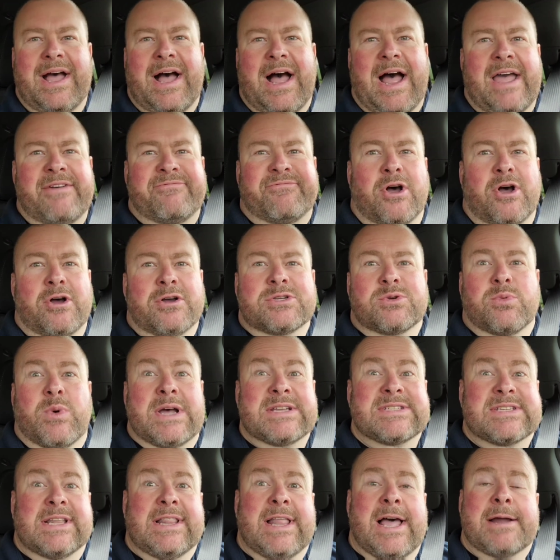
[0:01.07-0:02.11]
Hi folks,
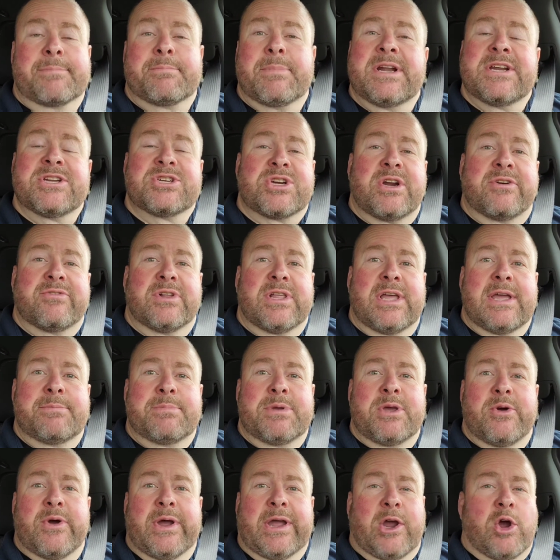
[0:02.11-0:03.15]
Wes at Lochmandy Chevrolet
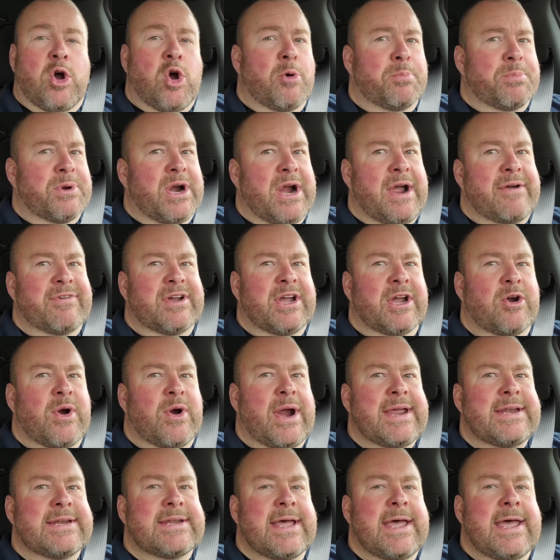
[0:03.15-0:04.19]
Buick. I hope you're having a
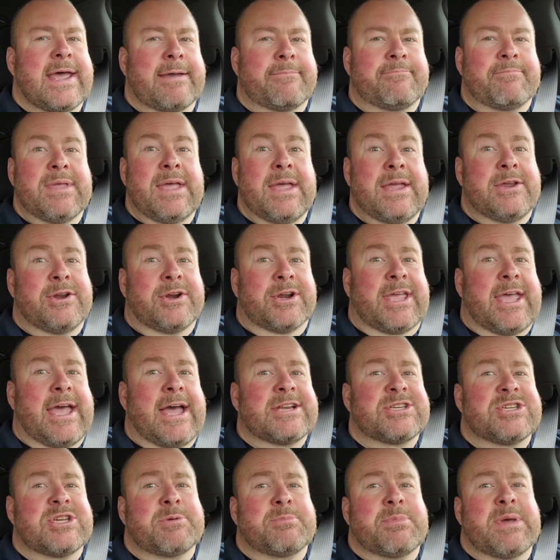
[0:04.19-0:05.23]
great day. You're
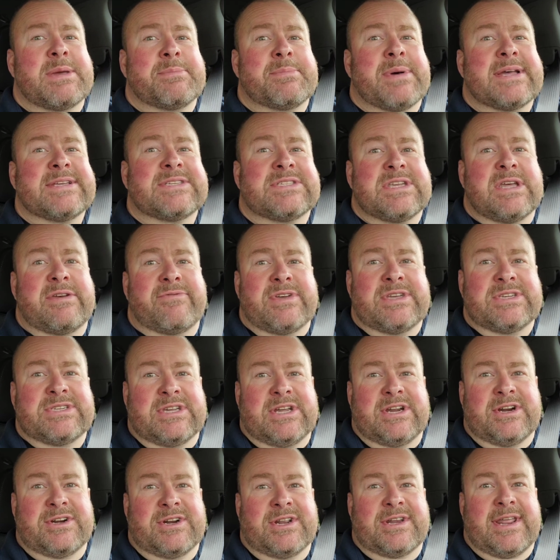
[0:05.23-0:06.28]
catching me in my civvies
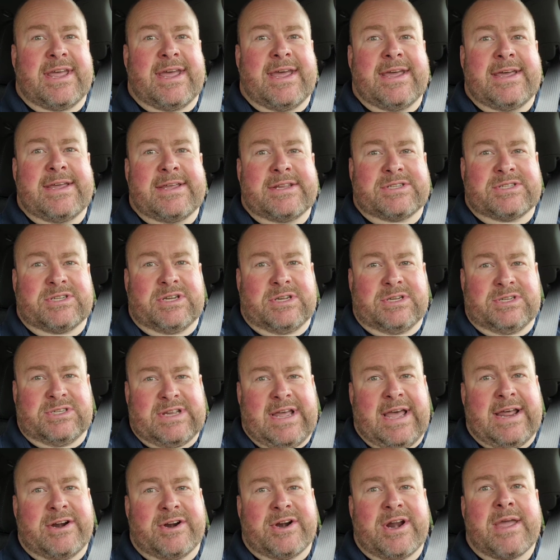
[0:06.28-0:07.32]
here today. It's a
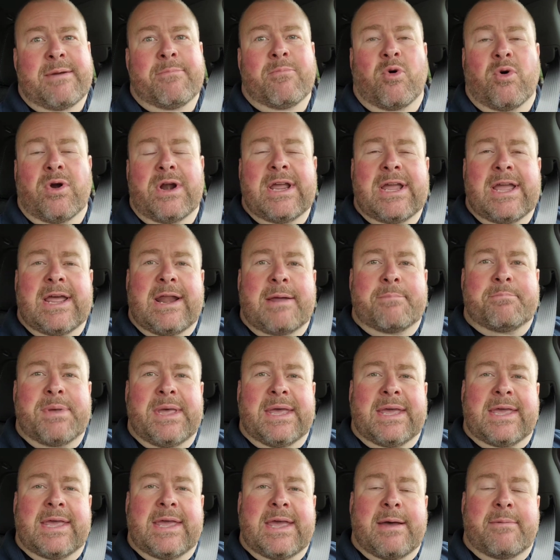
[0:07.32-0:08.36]
Saturday morning and I'm
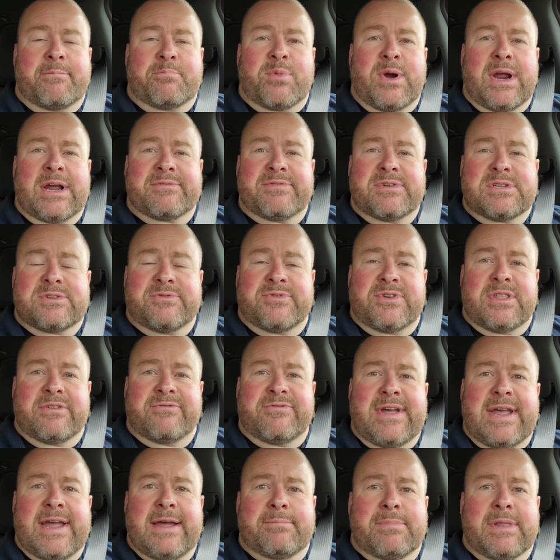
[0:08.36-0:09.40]
picking up breakfast for the
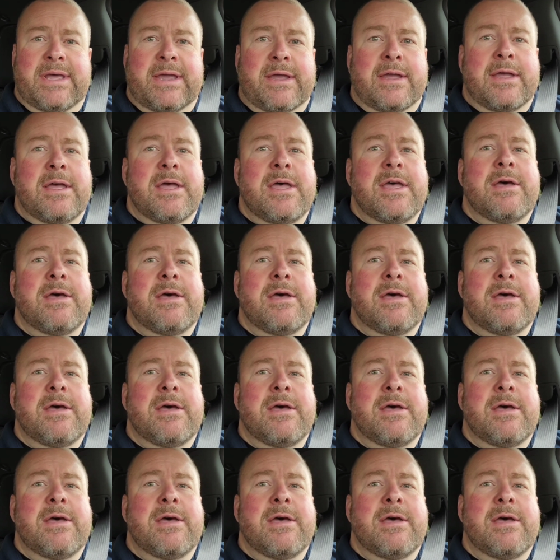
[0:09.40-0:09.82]
family.